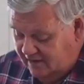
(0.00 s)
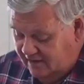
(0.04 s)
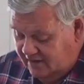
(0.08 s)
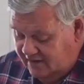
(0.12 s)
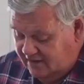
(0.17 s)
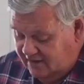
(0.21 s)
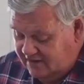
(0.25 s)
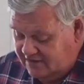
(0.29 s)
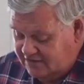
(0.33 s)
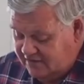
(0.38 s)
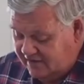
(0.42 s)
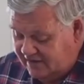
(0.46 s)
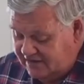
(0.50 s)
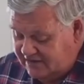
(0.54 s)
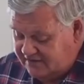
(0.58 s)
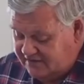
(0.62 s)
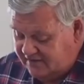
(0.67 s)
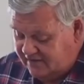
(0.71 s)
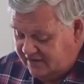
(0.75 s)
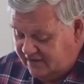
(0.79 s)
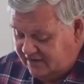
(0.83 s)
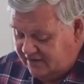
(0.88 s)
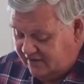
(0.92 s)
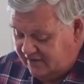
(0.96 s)
The
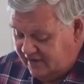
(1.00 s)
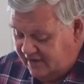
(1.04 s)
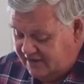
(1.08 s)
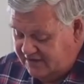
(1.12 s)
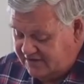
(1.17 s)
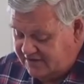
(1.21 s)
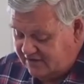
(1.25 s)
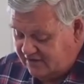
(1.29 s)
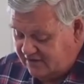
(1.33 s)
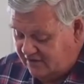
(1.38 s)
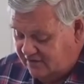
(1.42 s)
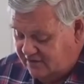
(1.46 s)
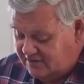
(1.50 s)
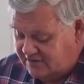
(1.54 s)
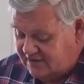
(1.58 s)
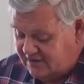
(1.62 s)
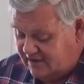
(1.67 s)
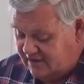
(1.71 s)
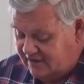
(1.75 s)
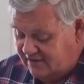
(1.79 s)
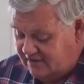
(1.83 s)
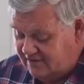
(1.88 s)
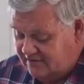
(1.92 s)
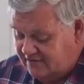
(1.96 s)
Transfiguration
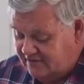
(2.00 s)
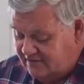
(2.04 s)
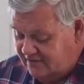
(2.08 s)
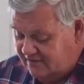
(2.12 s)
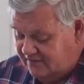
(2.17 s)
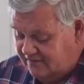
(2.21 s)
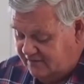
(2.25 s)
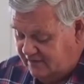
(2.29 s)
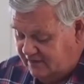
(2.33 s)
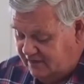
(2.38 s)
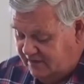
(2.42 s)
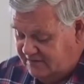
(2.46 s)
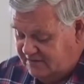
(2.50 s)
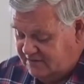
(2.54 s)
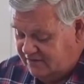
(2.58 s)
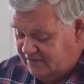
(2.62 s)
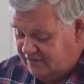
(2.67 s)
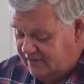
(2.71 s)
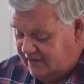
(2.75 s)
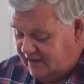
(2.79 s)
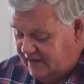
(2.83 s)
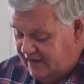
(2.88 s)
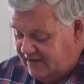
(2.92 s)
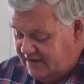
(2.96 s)
also confirms the
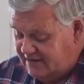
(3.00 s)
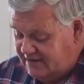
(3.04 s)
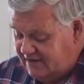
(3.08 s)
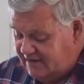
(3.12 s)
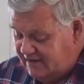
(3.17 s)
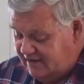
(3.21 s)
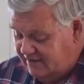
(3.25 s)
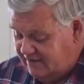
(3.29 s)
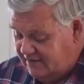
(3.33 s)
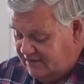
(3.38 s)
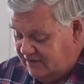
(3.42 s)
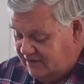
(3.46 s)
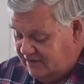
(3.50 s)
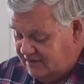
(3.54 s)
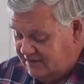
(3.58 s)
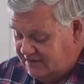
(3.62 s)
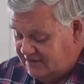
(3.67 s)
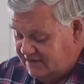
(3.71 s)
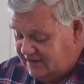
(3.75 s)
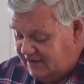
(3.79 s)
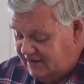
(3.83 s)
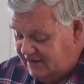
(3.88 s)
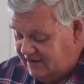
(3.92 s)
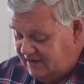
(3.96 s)
reality of God's
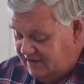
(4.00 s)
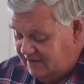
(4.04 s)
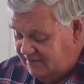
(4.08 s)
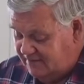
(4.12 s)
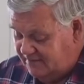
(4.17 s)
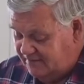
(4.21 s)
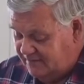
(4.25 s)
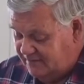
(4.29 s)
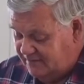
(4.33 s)
kingdom.